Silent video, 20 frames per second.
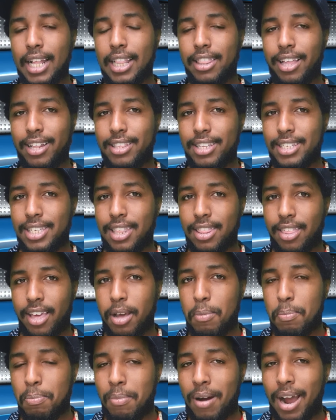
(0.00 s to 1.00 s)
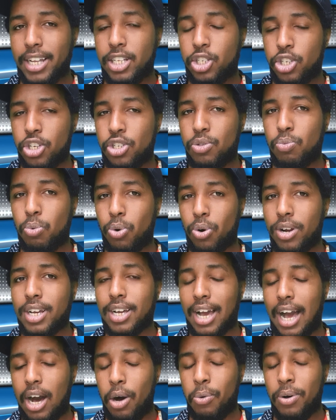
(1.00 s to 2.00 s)
that this thing might just
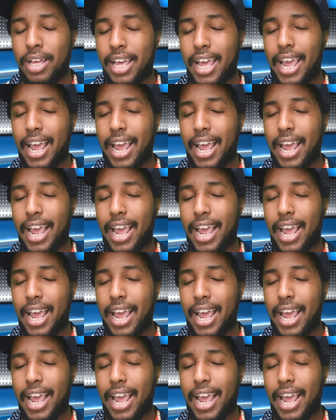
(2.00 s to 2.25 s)
work out